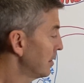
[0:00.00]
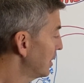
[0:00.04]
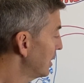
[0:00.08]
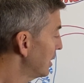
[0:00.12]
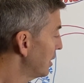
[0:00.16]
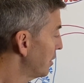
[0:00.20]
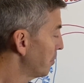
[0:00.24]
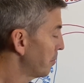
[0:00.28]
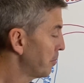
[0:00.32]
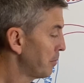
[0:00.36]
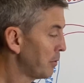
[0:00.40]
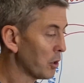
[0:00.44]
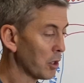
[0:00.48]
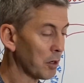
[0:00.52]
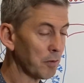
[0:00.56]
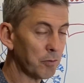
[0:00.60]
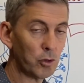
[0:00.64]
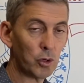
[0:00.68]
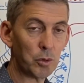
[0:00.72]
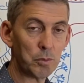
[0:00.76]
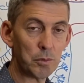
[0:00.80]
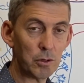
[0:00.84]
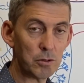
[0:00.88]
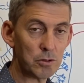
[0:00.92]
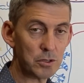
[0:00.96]
part of
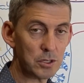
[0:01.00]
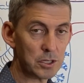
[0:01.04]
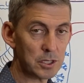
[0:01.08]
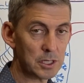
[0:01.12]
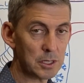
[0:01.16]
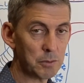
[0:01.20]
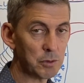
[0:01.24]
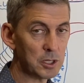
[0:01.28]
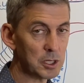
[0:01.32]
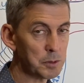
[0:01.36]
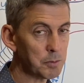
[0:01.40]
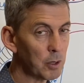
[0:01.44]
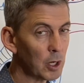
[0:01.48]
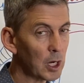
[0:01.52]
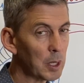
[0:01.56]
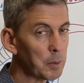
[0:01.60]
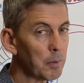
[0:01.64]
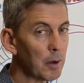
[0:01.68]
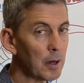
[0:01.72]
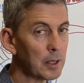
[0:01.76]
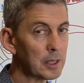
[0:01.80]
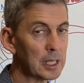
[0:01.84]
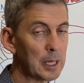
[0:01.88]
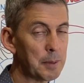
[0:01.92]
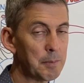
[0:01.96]
your immune system. We spoke
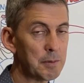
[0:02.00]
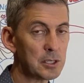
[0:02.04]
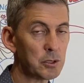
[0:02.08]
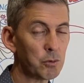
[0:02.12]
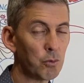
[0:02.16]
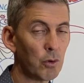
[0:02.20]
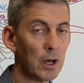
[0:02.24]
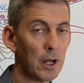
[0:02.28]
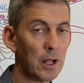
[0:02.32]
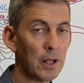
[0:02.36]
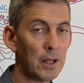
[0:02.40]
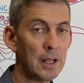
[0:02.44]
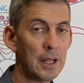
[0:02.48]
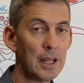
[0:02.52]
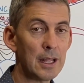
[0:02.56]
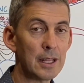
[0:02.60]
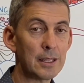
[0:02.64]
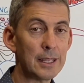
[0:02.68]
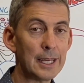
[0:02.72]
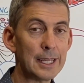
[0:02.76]
about them as well.